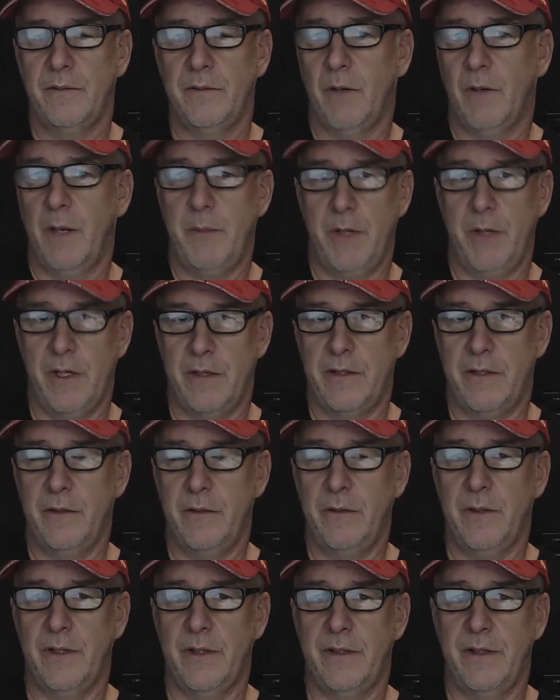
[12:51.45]
want me to
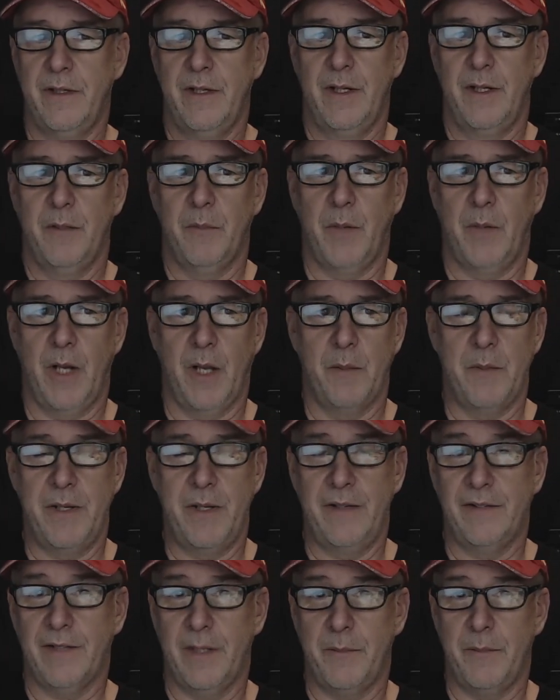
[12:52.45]
do, then by all
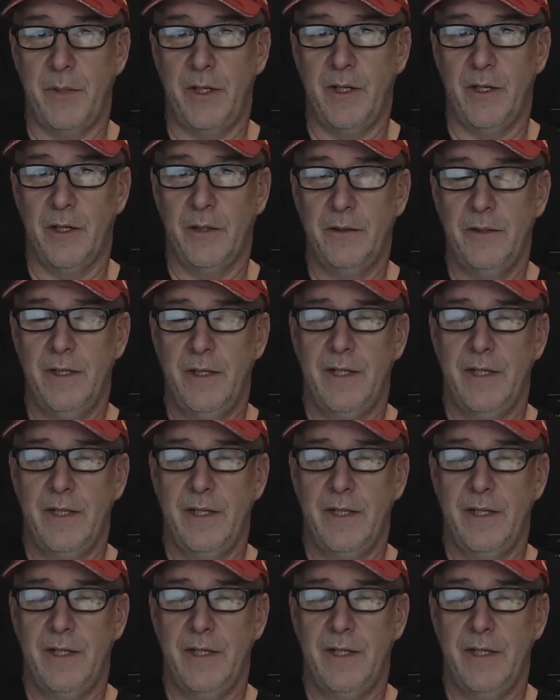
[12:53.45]
means let me know,